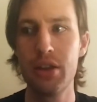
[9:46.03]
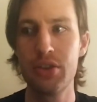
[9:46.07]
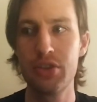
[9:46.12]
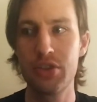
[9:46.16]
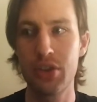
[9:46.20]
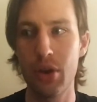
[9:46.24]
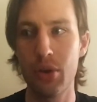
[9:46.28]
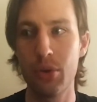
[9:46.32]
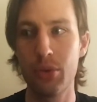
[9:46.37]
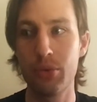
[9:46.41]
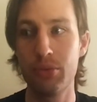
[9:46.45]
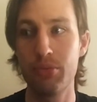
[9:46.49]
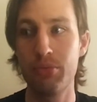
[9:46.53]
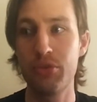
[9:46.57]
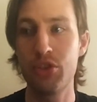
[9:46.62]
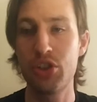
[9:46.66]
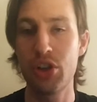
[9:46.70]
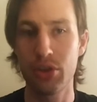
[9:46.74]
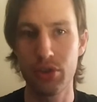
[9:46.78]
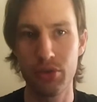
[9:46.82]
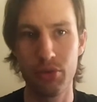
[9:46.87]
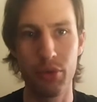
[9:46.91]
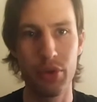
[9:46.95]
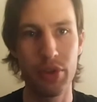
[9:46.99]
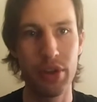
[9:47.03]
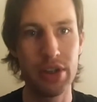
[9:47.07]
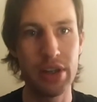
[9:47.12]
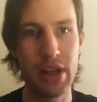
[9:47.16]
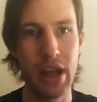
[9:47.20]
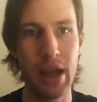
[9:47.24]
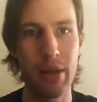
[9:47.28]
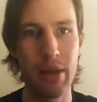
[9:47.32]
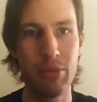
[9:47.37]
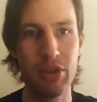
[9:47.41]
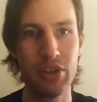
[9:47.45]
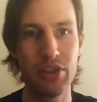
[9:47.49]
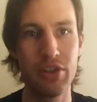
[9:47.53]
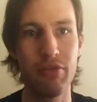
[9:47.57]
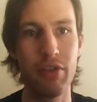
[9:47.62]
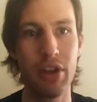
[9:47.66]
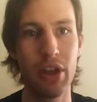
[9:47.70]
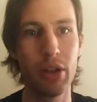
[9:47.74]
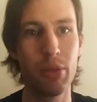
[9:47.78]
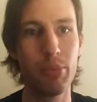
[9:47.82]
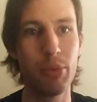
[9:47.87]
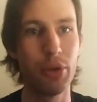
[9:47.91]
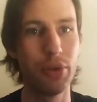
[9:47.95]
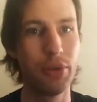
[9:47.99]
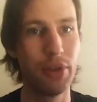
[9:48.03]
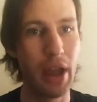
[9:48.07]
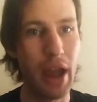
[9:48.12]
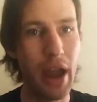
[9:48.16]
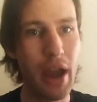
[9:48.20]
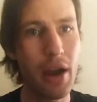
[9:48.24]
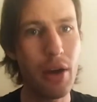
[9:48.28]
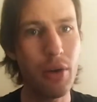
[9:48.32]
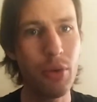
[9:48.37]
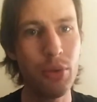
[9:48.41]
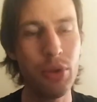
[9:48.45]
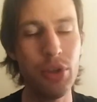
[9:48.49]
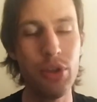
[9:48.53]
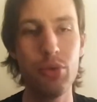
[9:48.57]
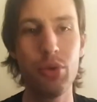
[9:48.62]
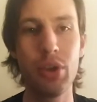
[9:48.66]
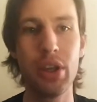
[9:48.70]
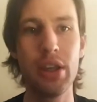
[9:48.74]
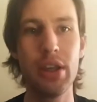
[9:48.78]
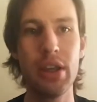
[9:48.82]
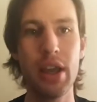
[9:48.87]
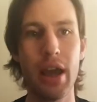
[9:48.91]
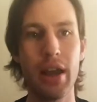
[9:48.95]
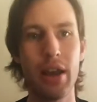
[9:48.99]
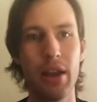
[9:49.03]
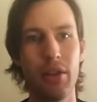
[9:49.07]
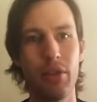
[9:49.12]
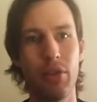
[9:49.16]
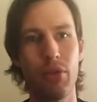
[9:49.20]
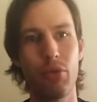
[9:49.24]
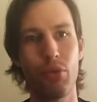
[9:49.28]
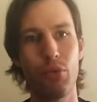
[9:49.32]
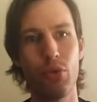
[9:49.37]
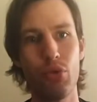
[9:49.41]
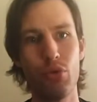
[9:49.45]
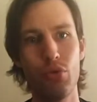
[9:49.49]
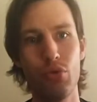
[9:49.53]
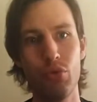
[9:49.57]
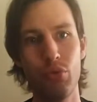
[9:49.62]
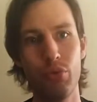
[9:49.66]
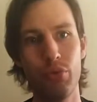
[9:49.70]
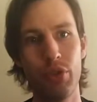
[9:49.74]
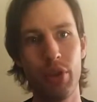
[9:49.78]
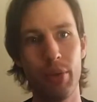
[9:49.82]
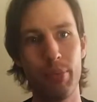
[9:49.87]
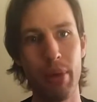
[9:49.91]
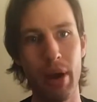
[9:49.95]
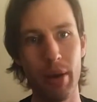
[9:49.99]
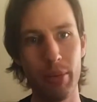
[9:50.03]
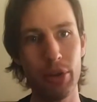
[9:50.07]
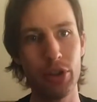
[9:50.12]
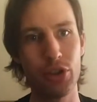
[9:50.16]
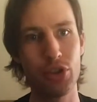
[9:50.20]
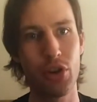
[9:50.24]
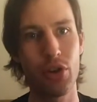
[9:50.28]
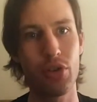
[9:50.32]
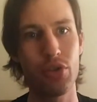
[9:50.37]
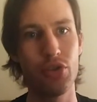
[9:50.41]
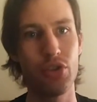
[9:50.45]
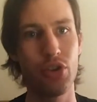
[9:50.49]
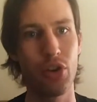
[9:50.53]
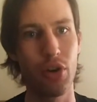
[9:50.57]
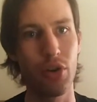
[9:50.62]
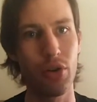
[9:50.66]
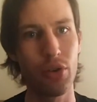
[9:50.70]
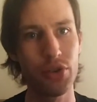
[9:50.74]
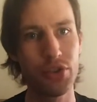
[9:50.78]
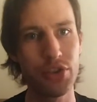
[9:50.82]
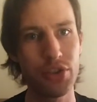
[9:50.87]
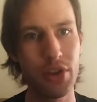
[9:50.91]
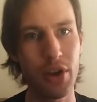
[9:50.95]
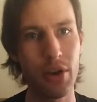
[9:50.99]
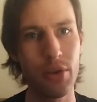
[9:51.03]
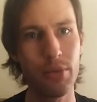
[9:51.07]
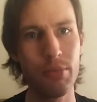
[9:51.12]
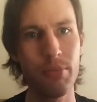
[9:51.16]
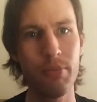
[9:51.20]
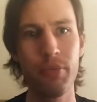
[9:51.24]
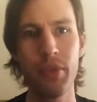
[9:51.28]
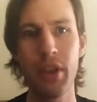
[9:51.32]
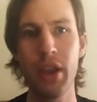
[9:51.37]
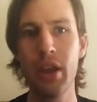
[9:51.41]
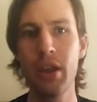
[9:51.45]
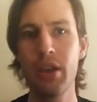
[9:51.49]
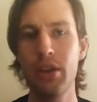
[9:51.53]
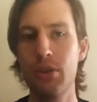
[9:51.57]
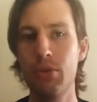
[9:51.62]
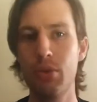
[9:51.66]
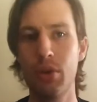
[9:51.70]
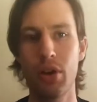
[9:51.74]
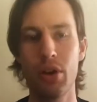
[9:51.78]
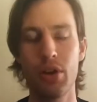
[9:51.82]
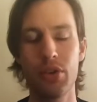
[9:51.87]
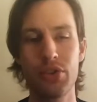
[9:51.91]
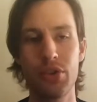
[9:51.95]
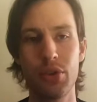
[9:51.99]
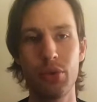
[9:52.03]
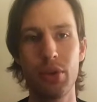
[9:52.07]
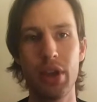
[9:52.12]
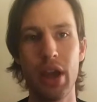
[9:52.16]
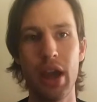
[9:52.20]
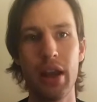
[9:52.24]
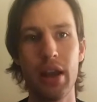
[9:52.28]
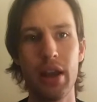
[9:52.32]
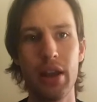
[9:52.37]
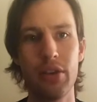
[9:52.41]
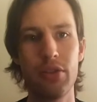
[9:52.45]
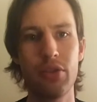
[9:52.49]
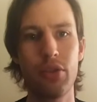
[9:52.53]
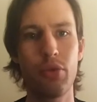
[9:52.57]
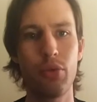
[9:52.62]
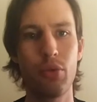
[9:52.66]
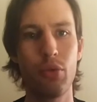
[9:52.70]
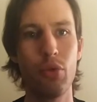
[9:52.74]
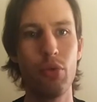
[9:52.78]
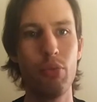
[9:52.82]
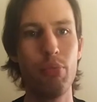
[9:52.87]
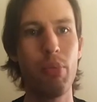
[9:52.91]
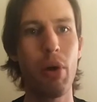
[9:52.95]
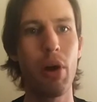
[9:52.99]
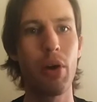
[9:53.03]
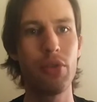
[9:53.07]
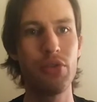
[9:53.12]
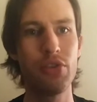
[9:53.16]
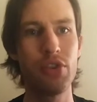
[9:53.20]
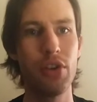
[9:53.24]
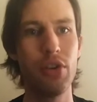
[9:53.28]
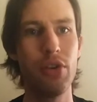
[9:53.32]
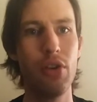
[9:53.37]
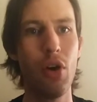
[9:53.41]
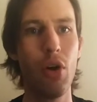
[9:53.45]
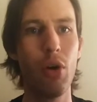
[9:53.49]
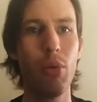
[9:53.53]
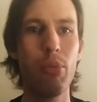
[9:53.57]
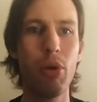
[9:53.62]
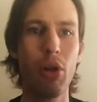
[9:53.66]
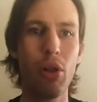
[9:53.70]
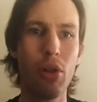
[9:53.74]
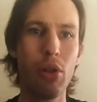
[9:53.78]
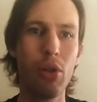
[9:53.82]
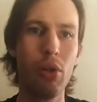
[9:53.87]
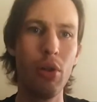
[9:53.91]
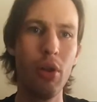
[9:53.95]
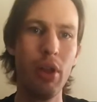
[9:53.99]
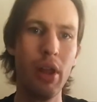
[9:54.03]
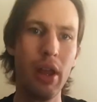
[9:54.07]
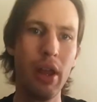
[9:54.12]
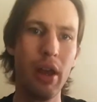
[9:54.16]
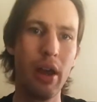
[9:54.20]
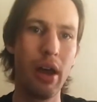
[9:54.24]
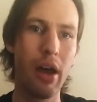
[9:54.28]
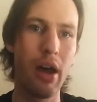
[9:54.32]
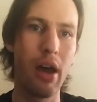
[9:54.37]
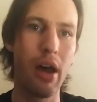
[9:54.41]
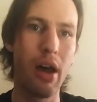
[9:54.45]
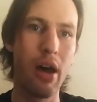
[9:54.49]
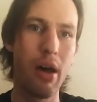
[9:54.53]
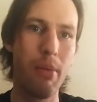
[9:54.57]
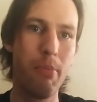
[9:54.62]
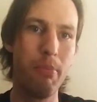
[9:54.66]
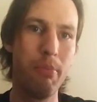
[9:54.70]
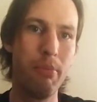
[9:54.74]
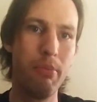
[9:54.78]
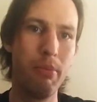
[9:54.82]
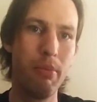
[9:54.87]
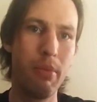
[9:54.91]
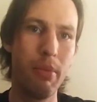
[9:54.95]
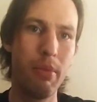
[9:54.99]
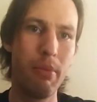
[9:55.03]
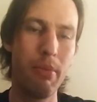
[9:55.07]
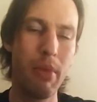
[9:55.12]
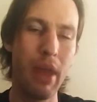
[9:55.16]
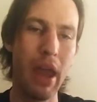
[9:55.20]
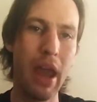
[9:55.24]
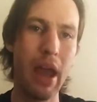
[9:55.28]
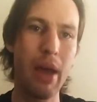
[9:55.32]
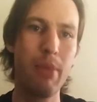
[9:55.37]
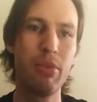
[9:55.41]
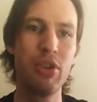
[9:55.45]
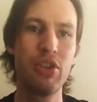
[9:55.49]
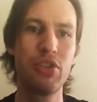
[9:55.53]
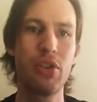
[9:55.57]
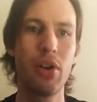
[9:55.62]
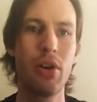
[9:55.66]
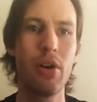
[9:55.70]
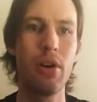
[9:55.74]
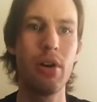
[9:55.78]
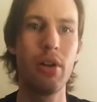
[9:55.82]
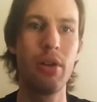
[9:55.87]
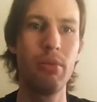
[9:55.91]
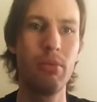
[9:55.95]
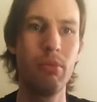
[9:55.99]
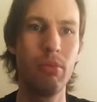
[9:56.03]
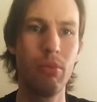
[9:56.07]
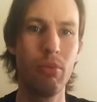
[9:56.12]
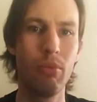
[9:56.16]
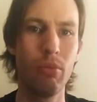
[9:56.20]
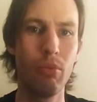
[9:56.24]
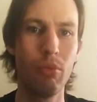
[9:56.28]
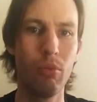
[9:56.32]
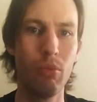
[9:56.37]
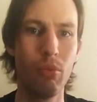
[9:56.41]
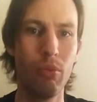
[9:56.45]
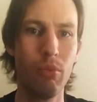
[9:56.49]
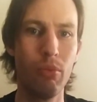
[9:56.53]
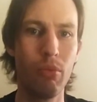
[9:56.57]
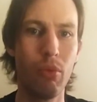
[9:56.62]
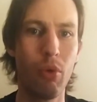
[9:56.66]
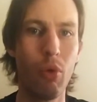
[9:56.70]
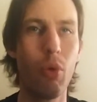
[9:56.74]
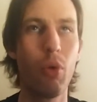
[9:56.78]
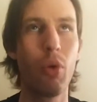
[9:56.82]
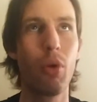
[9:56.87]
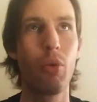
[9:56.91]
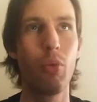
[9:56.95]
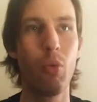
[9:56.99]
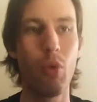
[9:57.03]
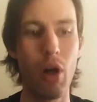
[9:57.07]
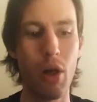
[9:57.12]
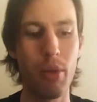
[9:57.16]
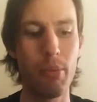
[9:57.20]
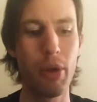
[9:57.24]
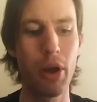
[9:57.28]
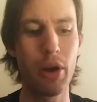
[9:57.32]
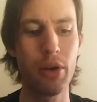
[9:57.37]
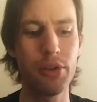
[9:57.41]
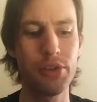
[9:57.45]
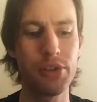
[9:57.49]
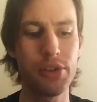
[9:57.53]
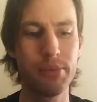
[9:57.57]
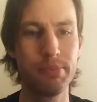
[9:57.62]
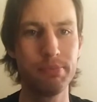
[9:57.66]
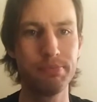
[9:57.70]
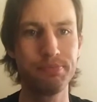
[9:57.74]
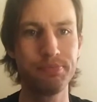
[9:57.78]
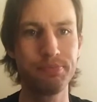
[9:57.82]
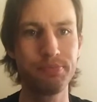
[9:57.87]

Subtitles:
So Shelter for the Damned is available now. You can get it through the publisher, Journal Stone. You can also get it through Barnes & Noble, Amazon, or Walmart.